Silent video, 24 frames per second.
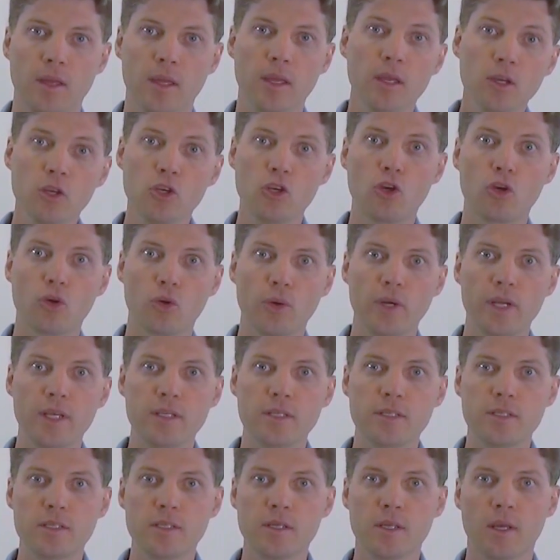
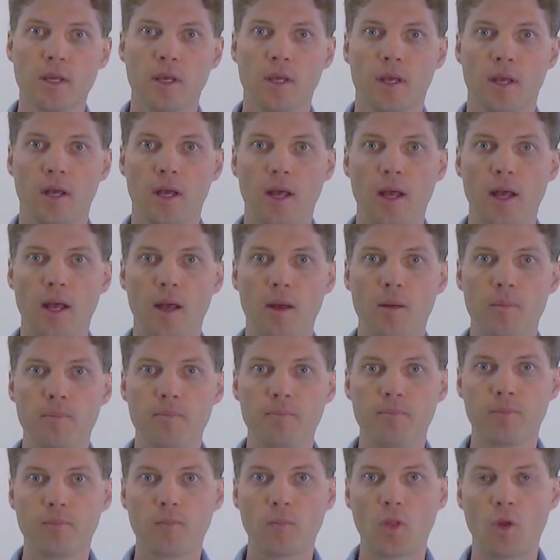increased
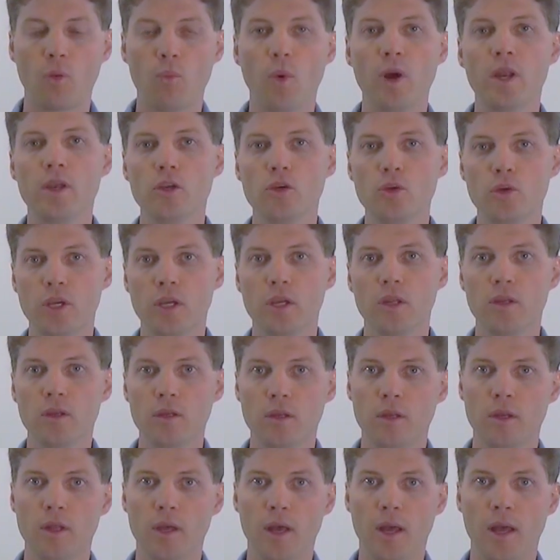what you
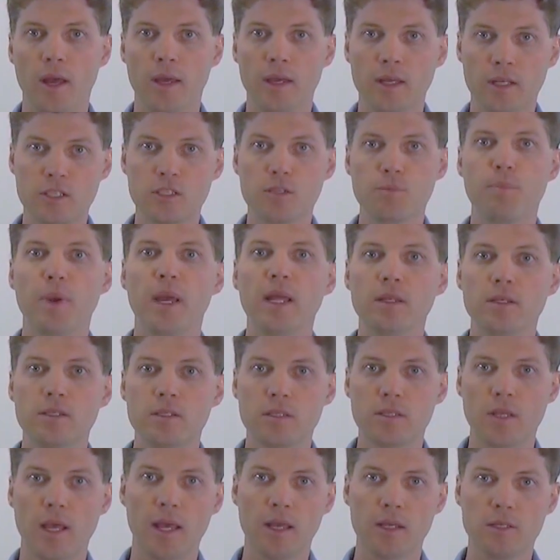can
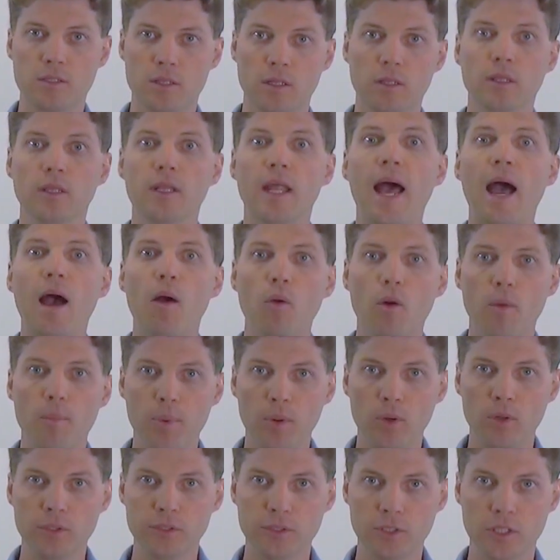expense as
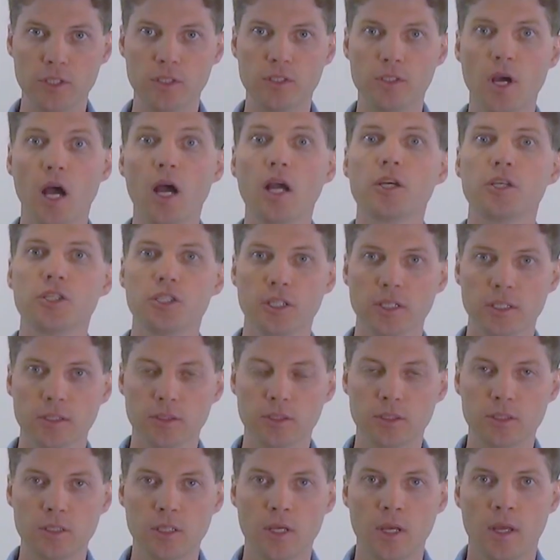allowable
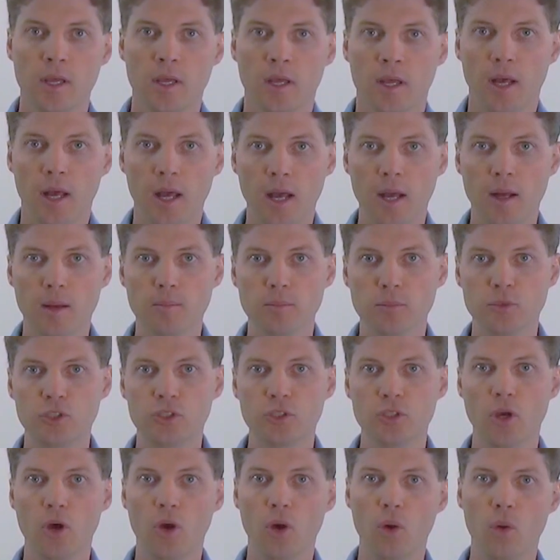deductions.
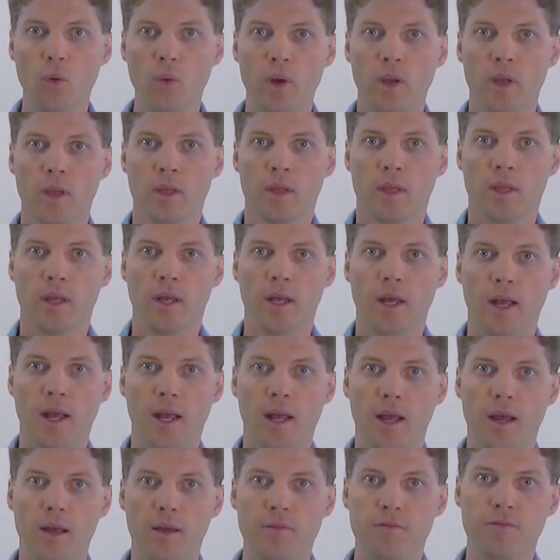
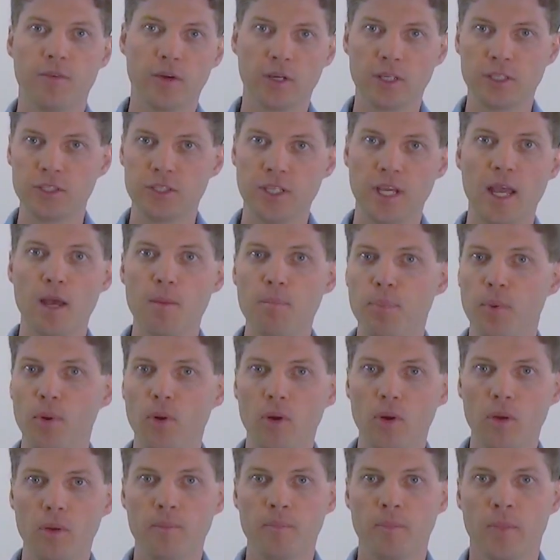For
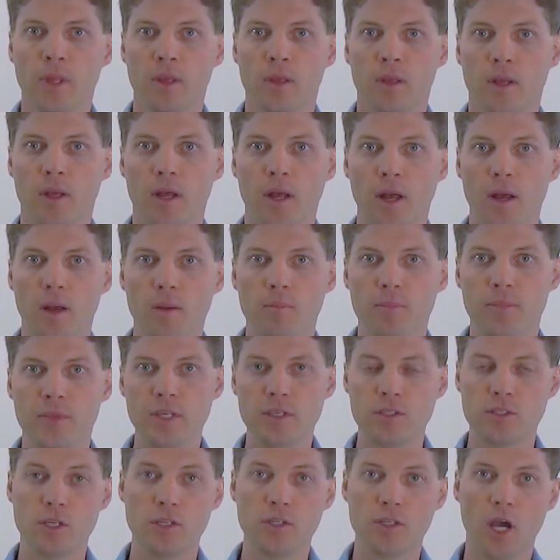example,
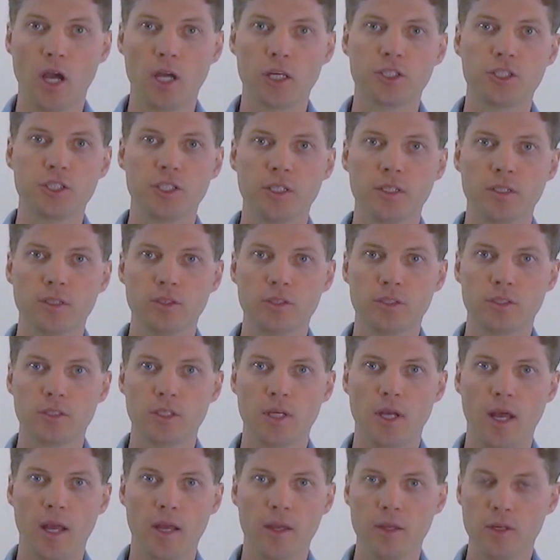these deductions
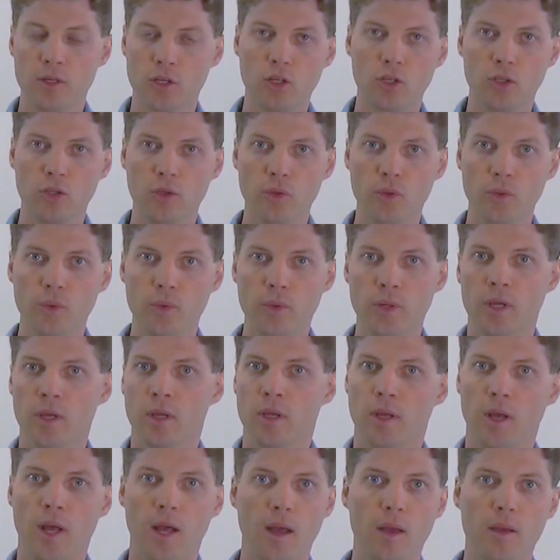include
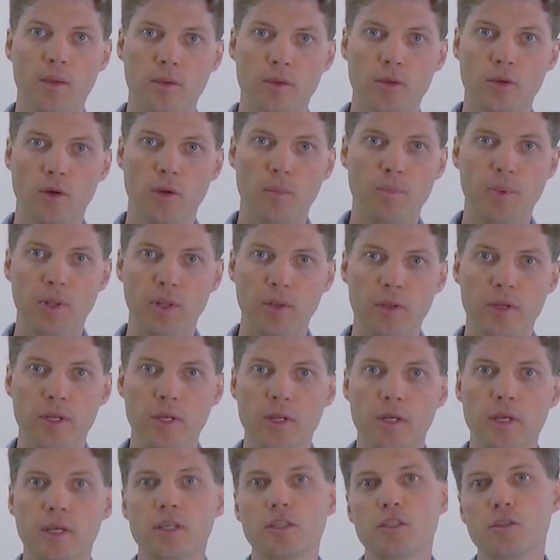your
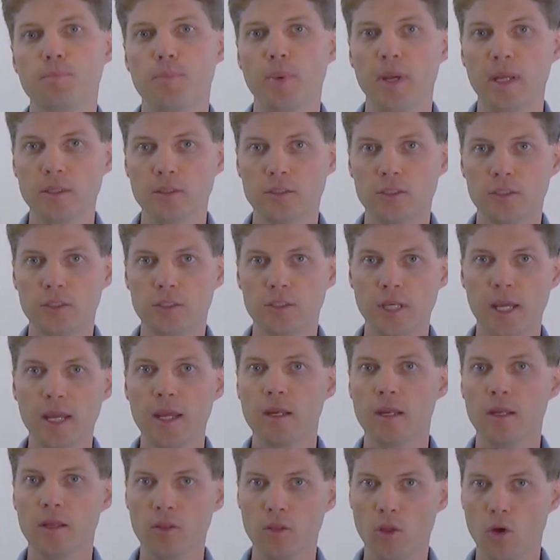ability to expense
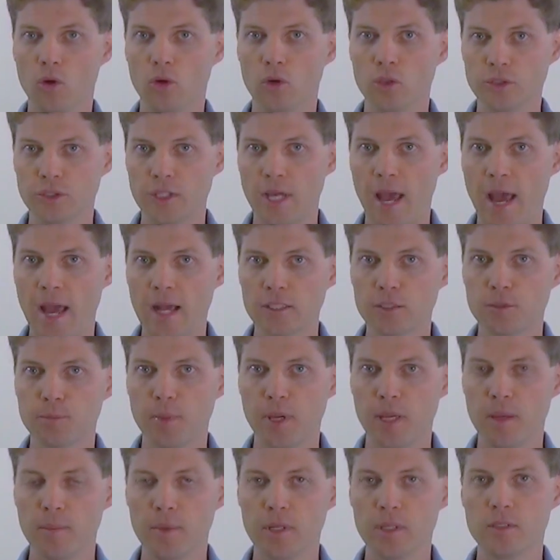state and local tax
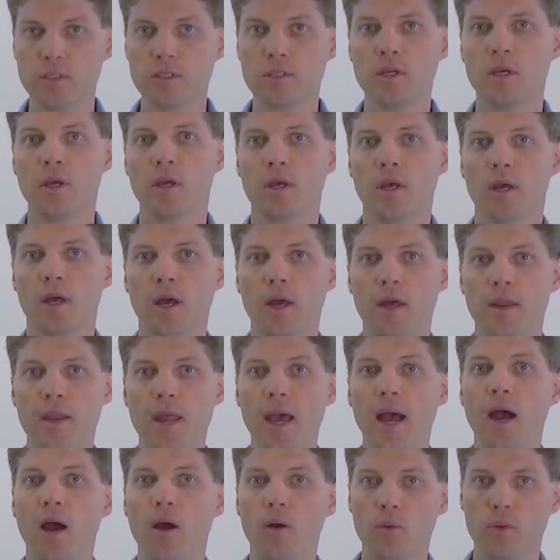payments,
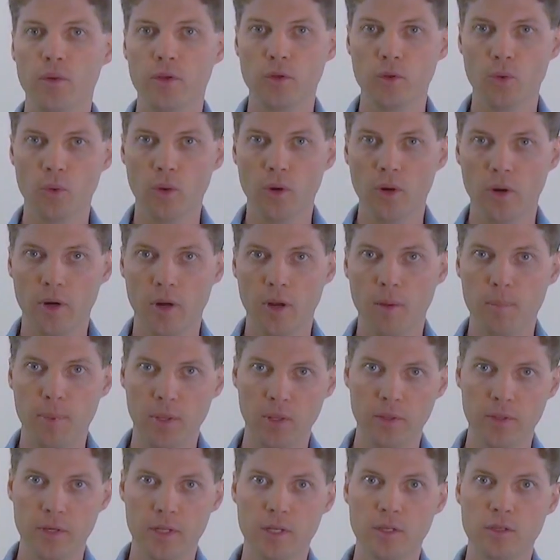now your
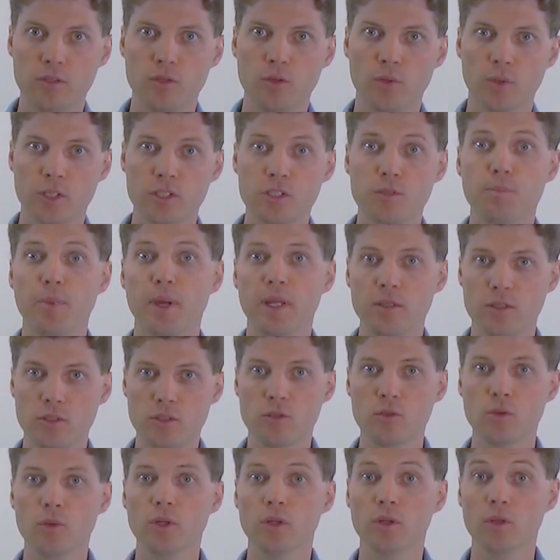ability to expense
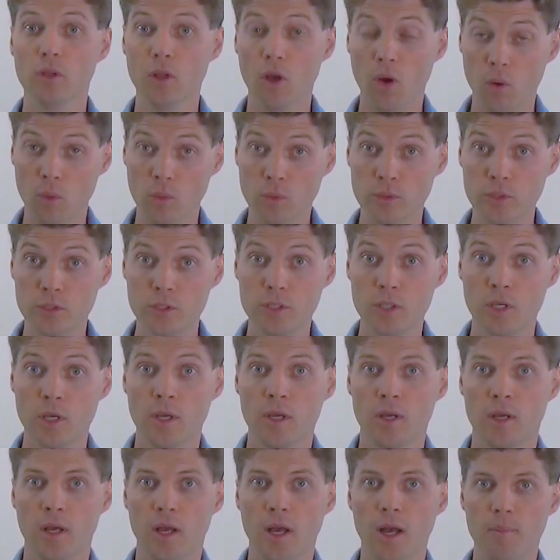student loans.
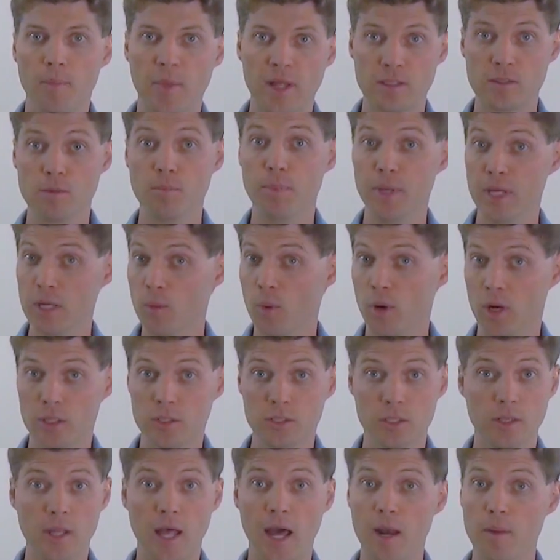That's a big one
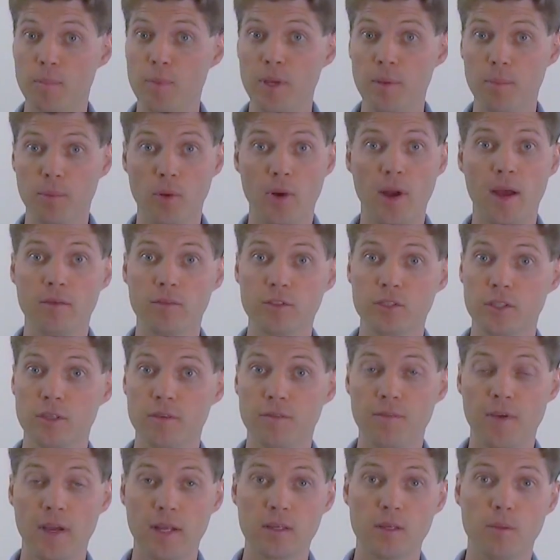because a lot of people are obviously
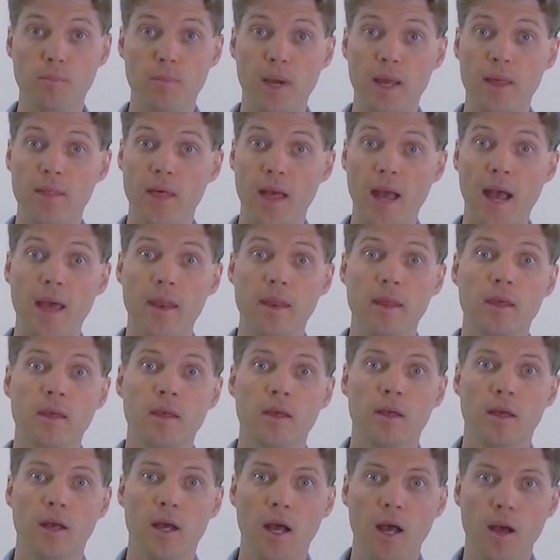affected by that.
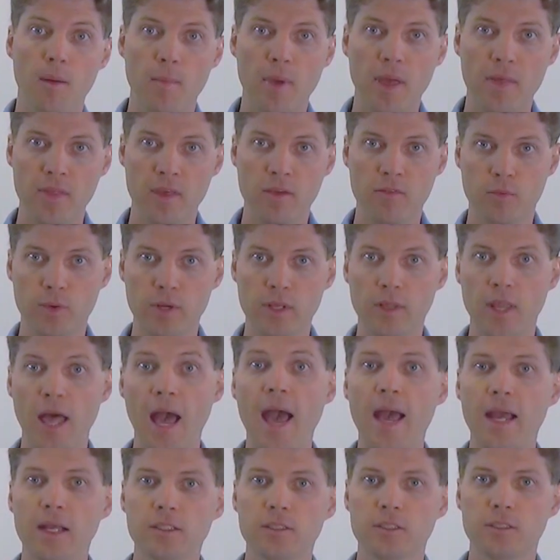And they've
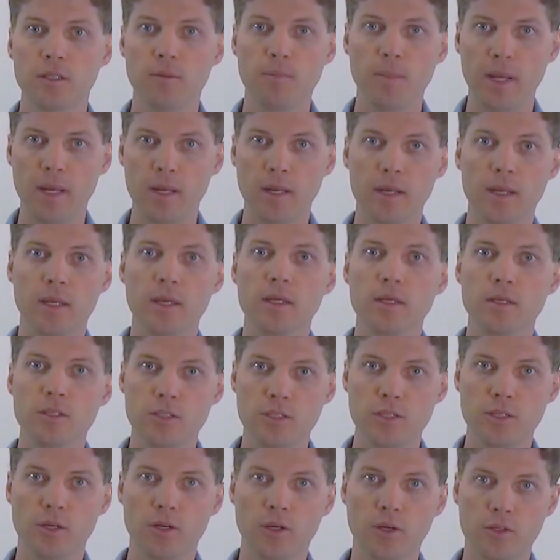relaxed and made it
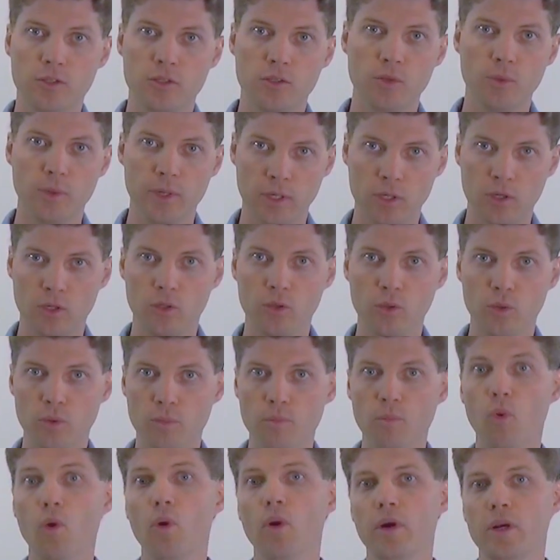easier to include
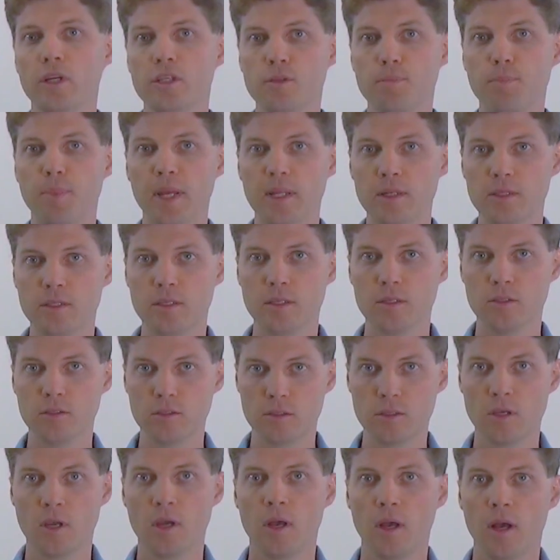more
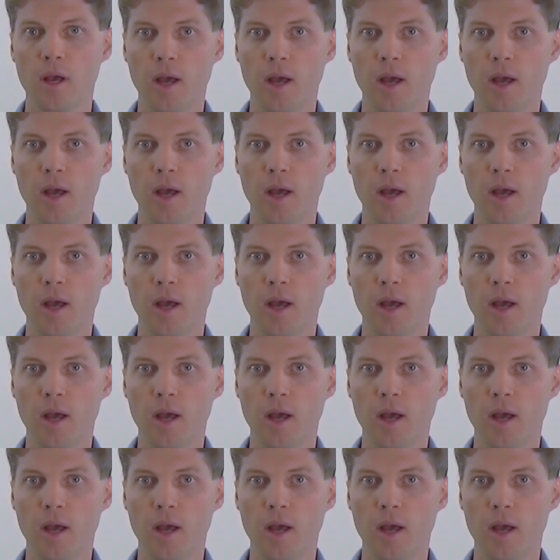expenses